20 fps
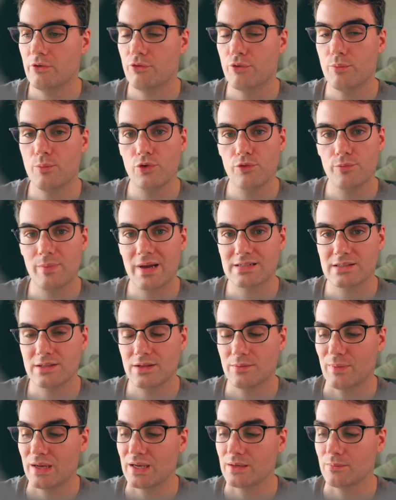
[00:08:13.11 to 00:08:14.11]
if we move back to
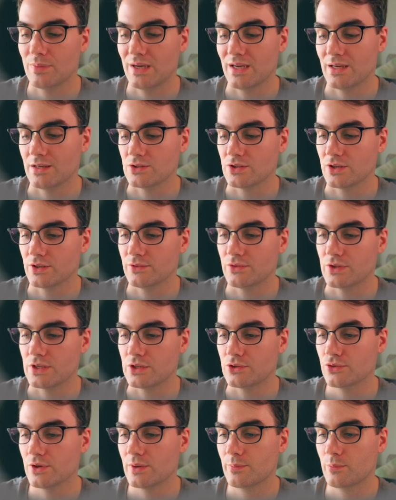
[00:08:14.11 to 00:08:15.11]
the main page of
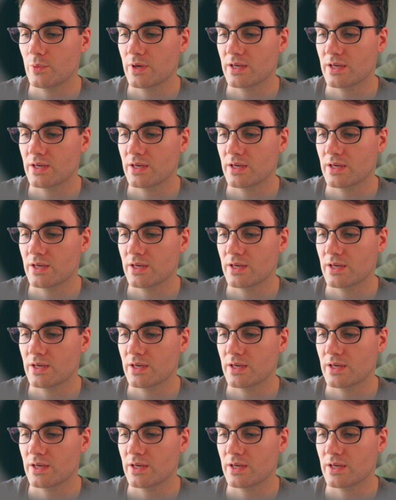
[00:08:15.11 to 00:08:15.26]
the trip,